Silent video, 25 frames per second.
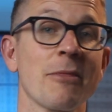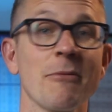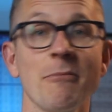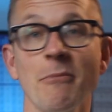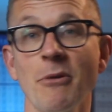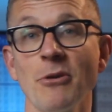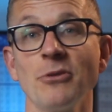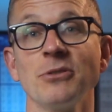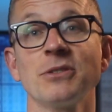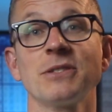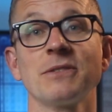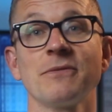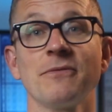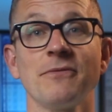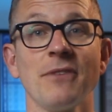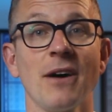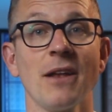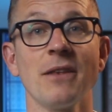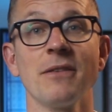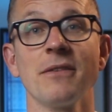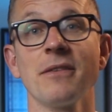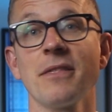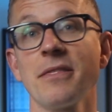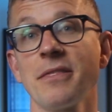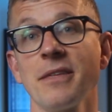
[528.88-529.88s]
the most
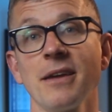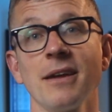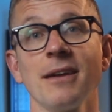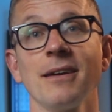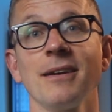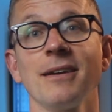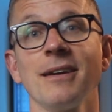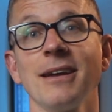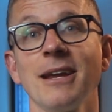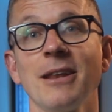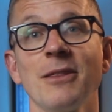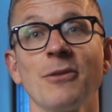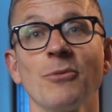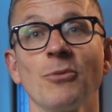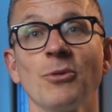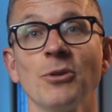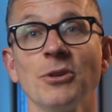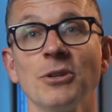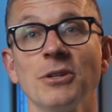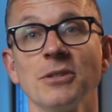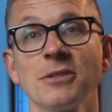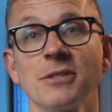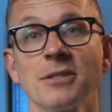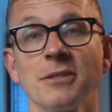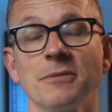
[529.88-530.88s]
fun thing in the
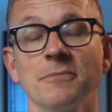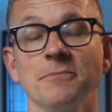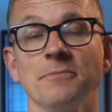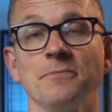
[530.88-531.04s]
world.